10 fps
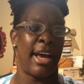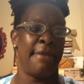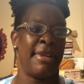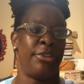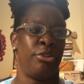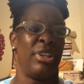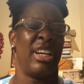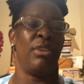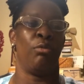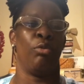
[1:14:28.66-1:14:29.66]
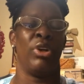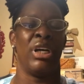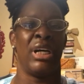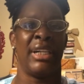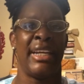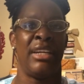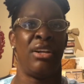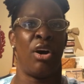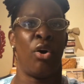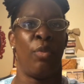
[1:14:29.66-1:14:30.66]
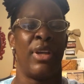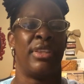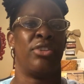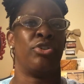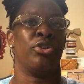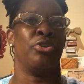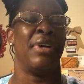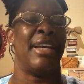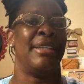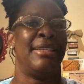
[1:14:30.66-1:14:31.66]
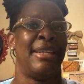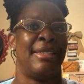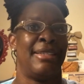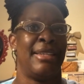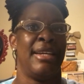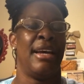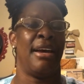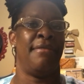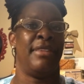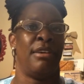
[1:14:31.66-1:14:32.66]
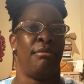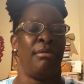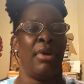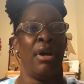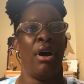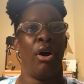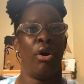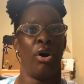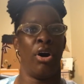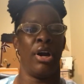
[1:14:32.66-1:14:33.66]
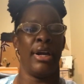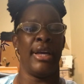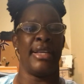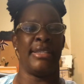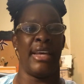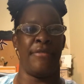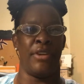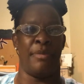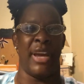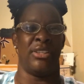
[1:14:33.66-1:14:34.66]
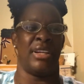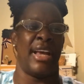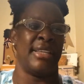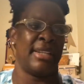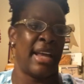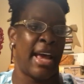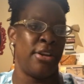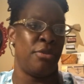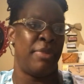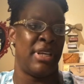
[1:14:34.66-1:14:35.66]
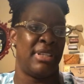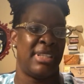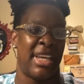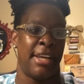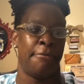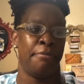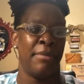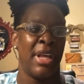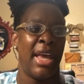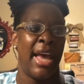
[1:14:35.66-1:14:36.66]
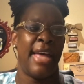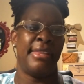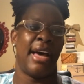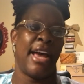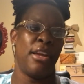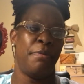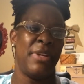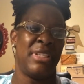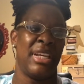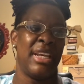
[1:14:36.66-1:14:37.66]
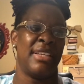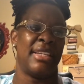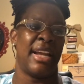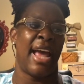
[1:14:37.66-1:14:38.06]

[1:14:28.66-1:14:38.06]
Okay, but the only other time that you can really know what the true intensity of them are is if your patient has an IUPC